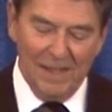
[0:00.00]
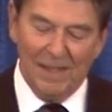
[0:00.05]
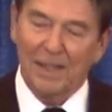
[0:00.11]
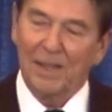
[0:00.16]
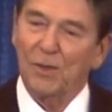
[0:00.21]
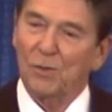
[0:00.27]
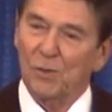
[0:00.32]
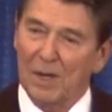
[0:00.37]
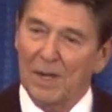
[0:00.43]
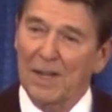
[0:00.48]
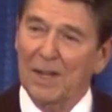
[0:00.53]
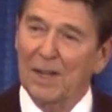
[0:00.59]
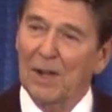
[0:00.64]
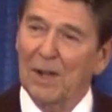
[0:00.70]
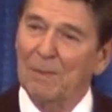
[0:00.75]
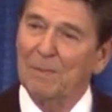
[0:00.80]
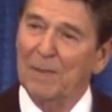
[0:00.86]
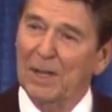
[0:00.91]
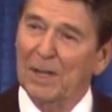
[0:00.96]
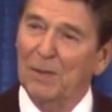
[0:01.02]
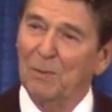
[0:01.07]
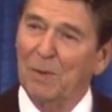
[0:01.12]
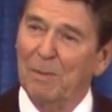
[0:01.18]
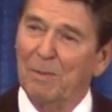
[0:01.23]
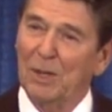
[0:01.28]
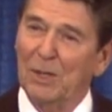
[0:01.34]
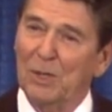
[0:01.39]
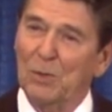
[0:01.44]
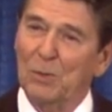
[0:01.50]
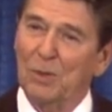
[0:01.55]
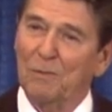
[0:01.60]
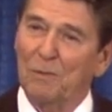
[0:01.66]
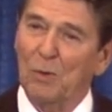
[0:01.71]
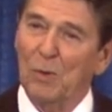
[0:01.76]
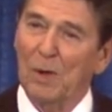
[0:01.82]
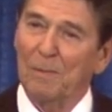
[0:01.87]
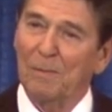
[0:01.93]
in treating our men and women in
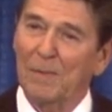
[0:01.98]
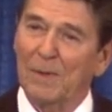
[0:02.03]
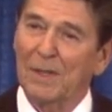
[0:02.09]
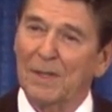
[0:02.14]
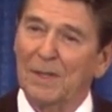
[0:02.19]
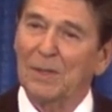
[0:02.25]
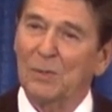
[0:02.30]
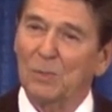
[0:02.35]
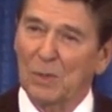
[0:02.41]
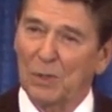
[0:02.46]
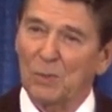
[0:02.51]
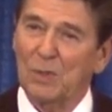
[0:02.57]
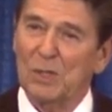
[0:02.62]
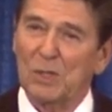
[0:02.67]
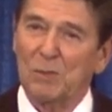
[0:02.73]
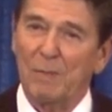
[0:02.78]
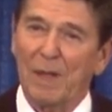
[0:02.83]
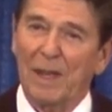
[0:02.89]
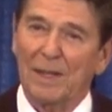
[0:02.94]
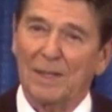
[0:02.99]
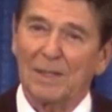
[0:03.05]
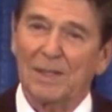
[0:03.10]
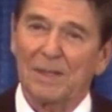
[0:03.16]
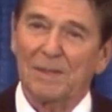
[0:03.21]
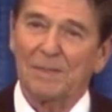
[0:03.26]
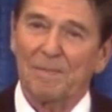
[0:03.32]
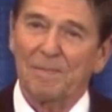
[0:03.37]
uniform with respect?